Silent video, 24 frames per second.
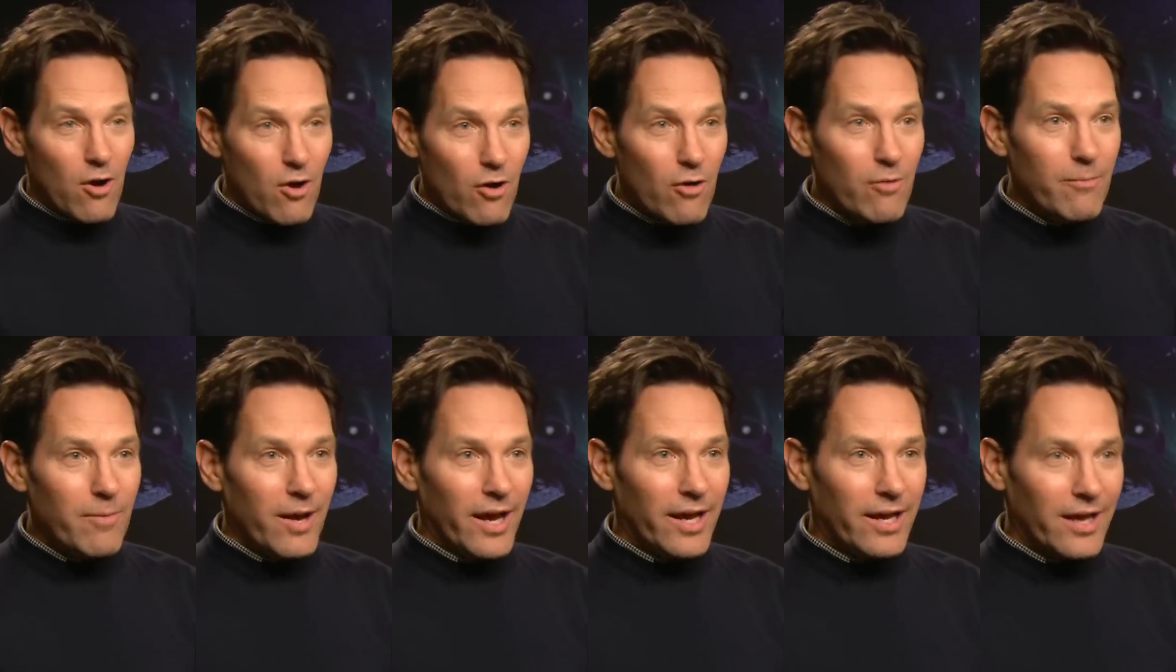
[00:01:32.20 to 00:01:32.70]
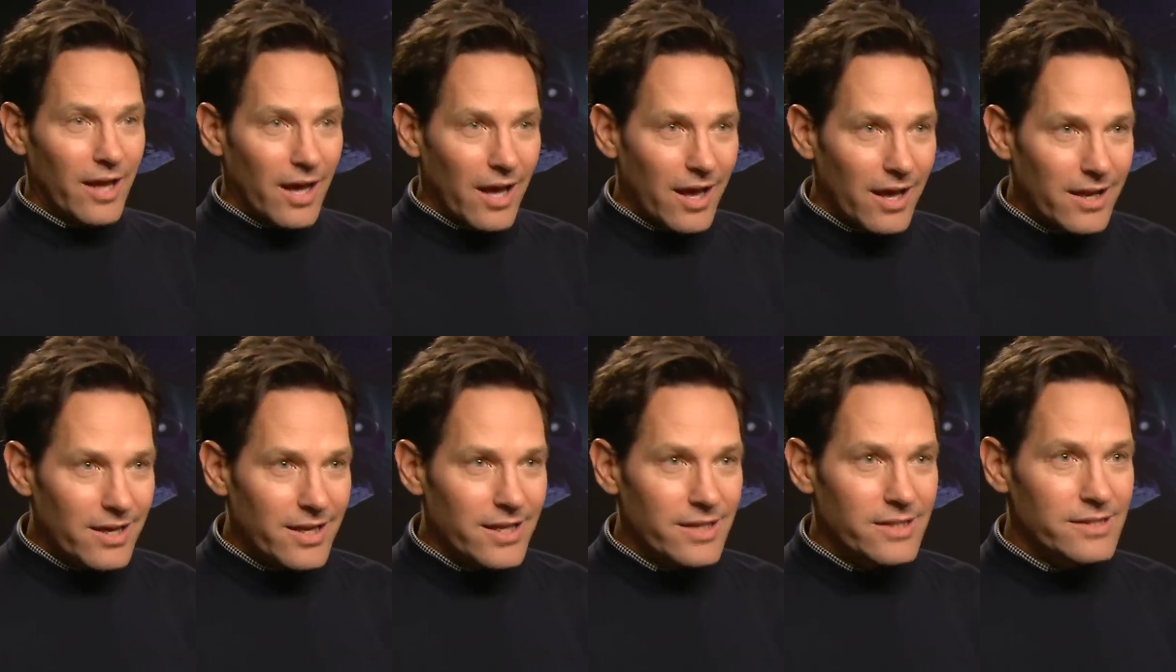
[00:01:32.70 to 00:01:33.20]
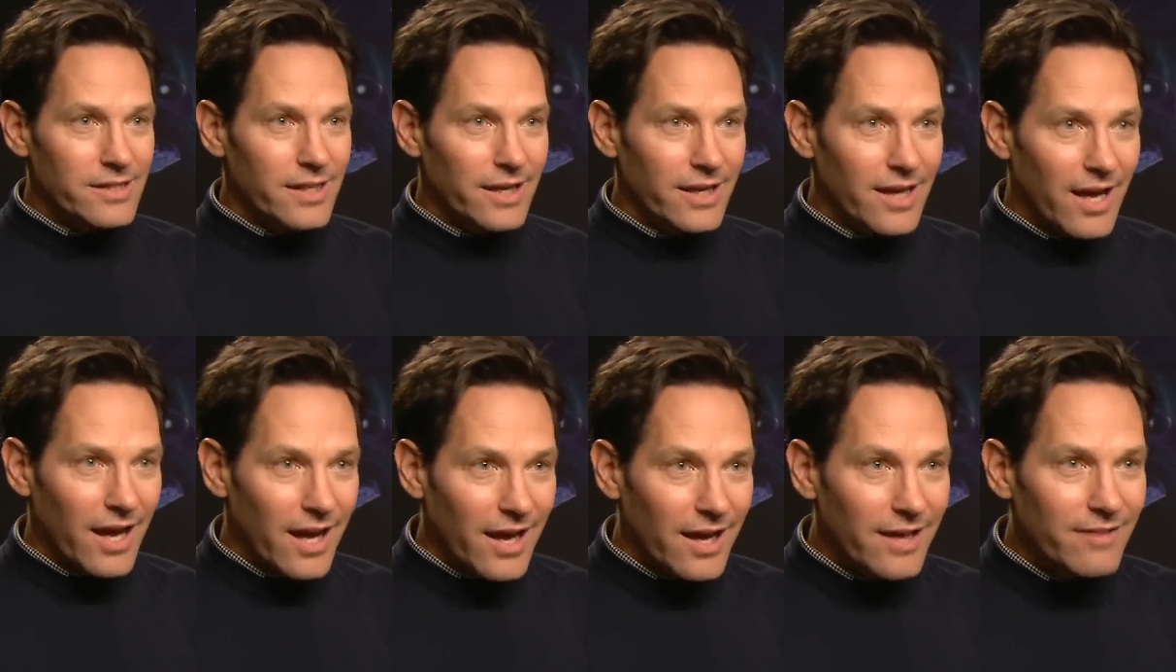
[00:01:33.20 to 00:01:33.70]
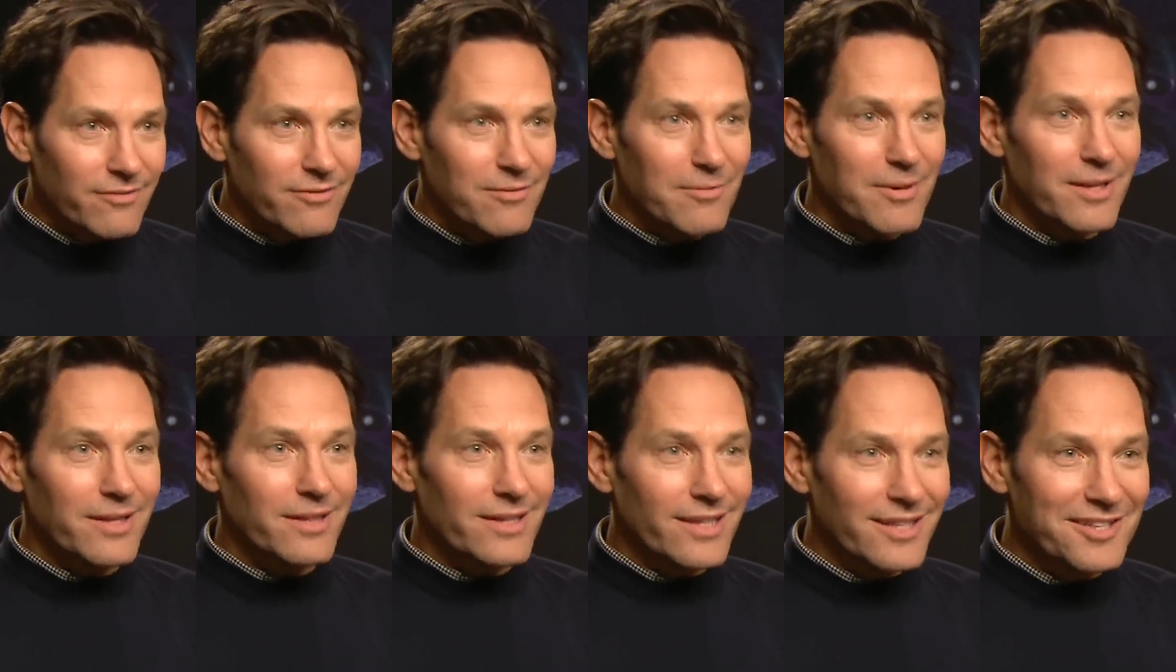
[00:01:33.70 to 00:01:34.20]
oh my God, it's the guy from
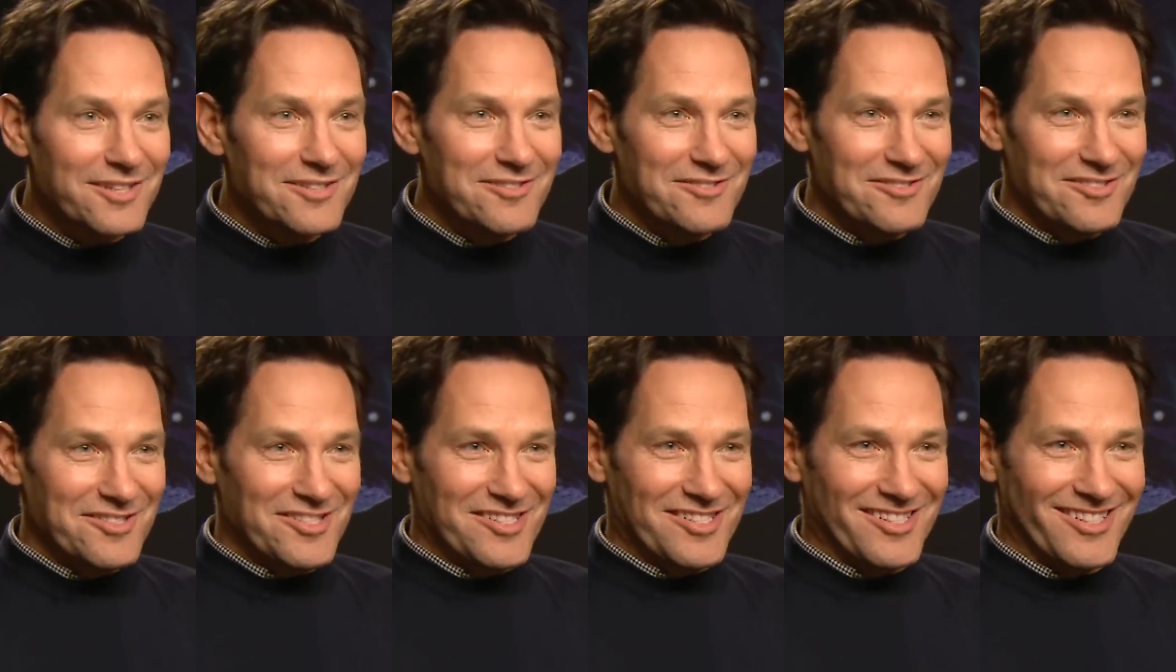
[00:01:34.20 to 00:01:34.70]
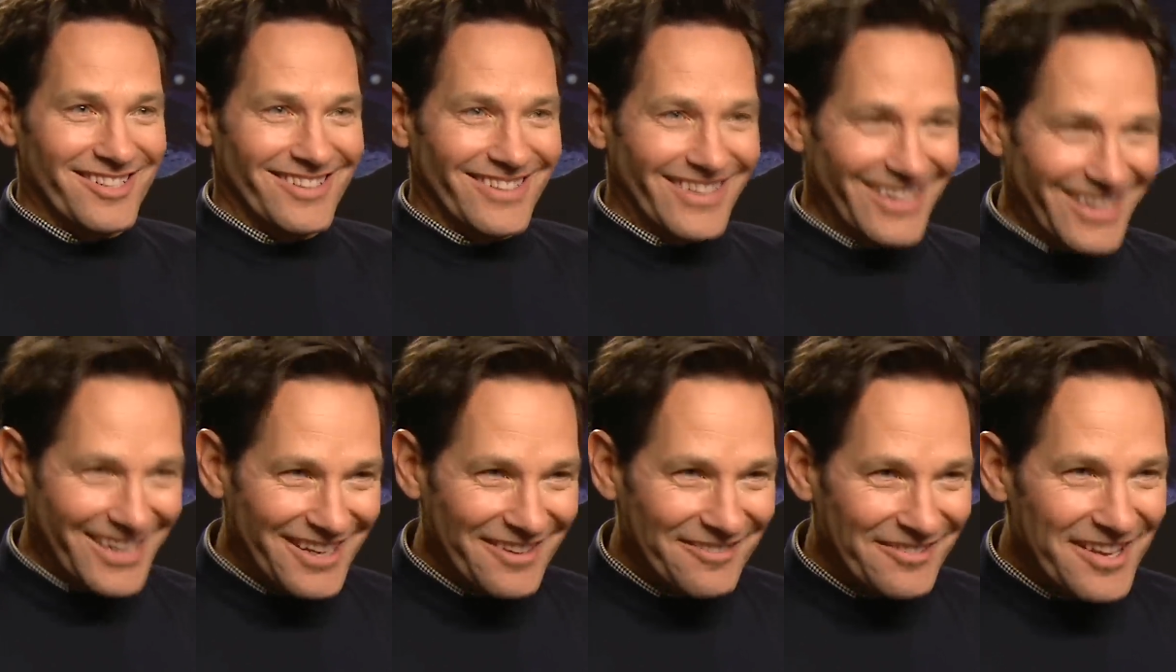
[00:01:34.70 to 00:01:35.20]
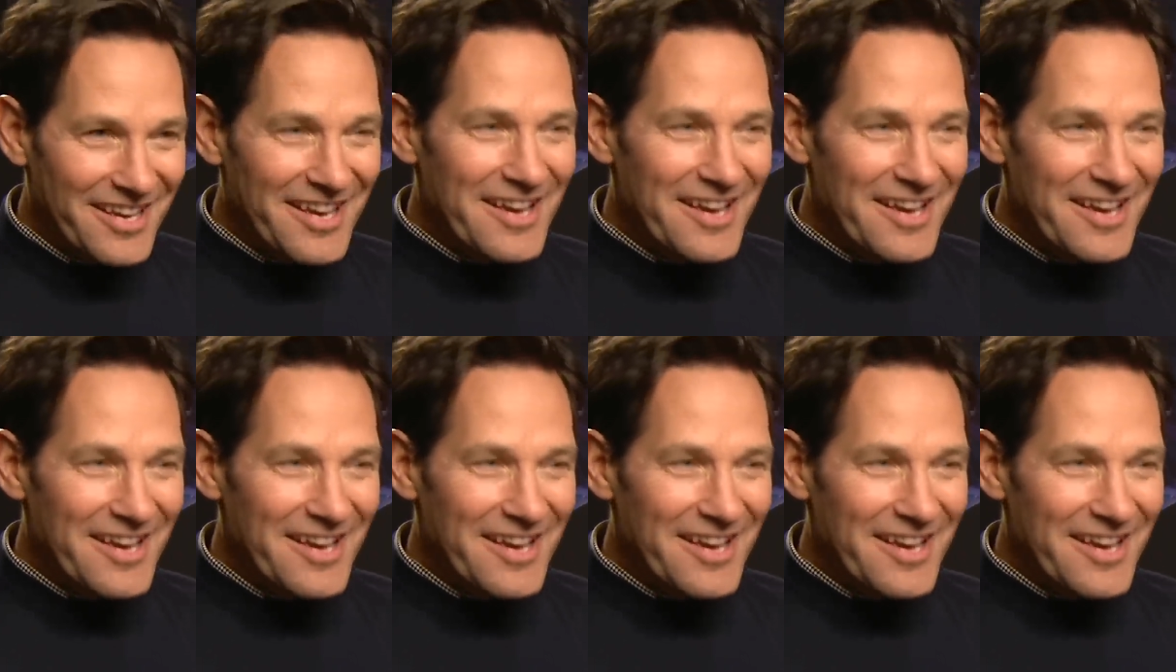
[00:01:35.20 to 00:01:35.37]
I Think You Should Leave.